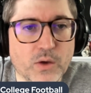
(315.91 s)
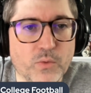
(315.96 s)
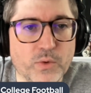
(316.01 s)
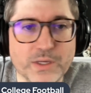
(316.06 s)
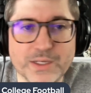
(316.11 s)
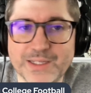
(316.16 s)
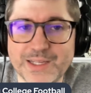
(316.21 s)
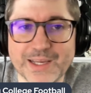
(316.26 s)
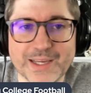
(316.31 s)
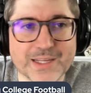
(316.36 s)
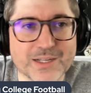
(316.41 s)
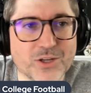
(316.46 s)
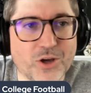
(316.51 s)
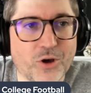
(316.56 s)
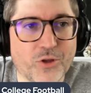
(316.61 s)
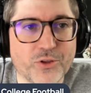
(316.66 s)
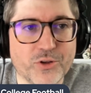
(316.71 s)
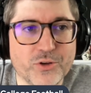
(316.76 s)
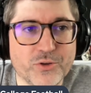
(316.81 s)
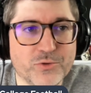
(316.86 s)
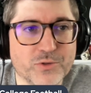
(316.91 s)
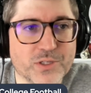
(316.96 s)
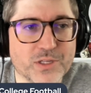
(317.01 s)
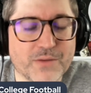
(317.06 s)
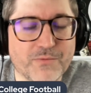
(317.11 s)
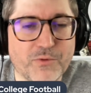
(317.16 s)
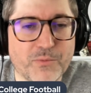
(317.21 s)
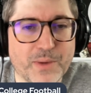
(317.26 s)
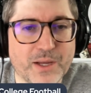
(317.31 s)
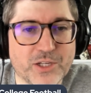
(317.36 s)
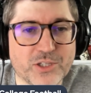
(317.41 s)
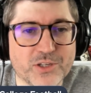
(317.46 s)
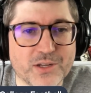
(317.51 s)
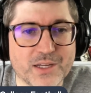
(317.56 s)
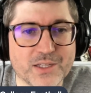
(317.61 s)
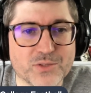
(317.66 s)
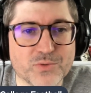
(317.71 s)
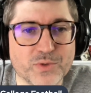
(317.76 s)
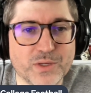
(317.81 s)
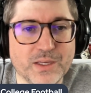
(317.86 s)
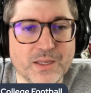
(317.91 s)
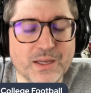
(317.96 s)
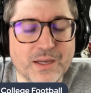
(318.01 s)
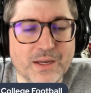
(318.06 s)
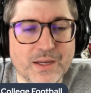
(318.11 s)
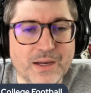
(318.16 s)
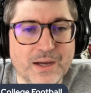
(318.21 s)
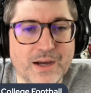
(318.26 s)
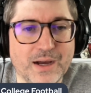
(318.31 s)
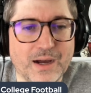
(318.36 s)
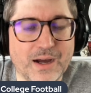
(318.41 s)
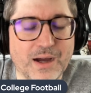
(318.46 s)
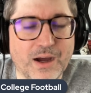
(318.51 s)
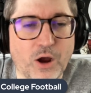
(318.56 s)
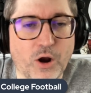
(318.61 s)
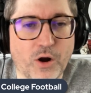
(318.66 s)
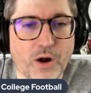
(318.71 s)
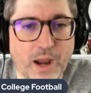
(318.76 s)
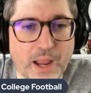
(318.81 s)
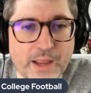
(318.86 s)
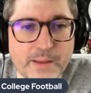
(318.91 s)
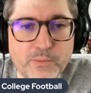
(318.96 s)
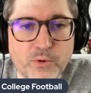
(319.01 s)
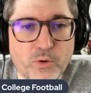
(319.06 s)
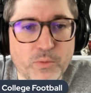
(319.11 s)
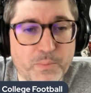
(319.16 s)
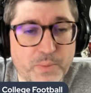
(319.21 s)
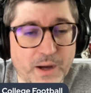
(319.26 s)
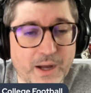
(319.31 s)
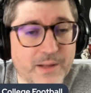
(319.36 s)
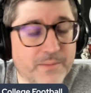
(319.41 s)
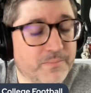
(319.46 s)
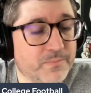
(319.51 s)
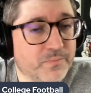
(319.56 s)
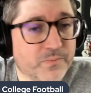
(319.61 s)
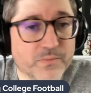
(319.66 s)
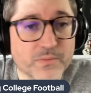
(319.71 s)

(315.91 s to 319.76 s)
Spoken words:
We dig into all the news and information as we are able, but